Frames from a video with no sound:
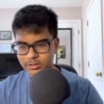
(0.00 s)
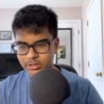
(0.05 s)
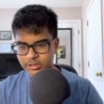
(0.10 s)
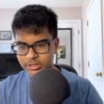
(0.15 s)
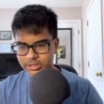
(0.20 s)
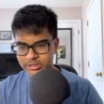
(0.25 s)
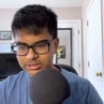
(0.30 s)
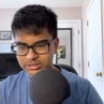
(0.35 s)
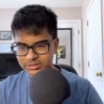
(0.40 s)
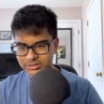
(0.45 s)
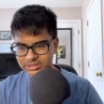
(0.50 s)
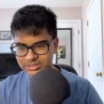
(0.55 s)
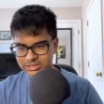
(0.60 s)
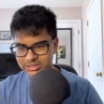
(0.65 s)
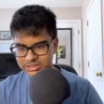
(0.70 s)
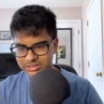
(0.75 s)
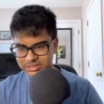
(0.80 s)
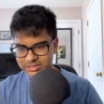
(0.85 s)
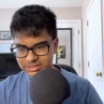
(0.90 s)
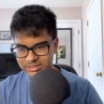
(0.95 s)
Okay, so let's
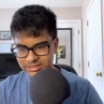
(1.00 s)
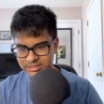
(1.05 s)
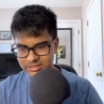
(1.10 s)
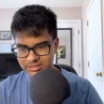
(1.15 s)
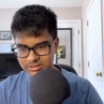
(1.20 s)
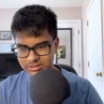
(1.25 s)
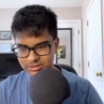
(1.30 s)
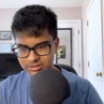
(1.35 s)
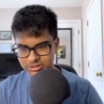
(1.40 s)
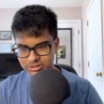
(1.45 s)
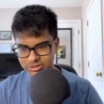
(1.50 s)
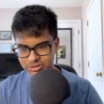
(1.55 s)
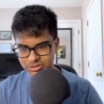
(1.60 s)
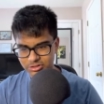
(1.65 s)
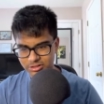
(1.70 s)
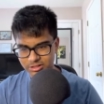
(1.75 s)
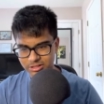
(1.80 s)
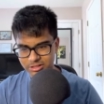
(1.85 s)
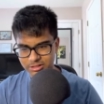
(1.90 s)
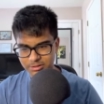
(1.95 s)
just
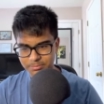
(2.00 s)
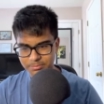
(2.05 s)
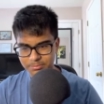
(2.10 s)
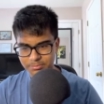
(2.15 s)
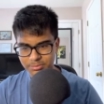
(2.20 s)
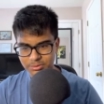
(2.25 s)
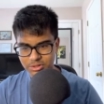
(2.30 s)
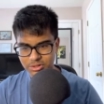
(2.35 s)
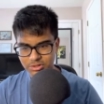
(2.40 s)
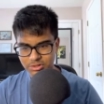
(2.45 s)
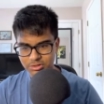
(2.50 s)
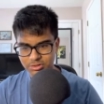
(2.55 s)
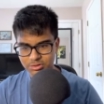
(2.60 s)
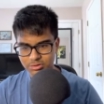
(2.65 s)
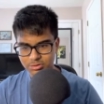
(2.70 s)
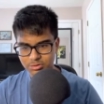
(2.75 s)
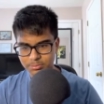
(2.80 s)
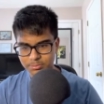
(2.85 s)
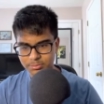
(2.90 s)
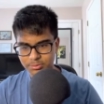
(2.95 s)
draw a
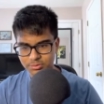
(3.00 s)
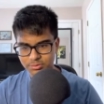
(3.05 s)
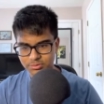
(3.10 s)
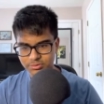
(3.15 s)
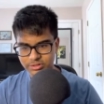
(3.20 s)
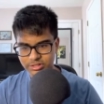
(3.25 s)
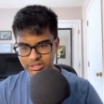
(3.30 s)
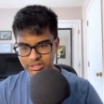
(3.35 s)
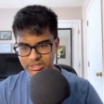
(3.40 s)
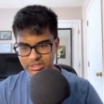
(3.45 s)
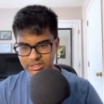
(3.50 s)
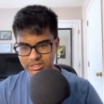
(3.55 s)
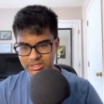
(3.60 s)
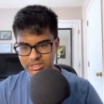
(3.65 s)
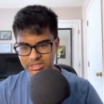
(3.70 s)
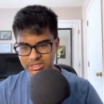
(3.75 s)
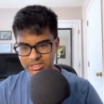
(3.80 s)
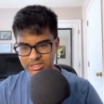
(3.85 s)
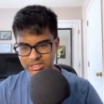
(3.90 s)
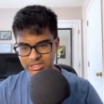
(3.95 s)
pupil right
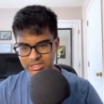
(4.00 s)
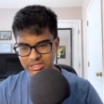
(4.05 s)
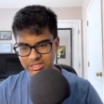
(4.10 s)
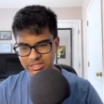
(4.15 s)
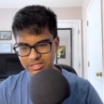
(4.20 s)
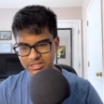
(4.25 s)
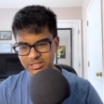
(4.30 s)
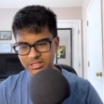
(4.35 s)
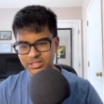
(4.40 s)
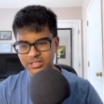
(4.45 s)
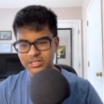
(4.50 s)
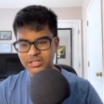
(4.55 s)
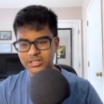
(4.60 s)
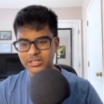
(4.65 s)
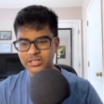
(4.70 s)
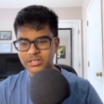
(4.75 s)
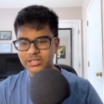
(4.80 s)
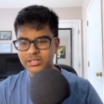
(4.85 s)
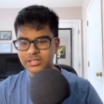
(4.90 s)
here.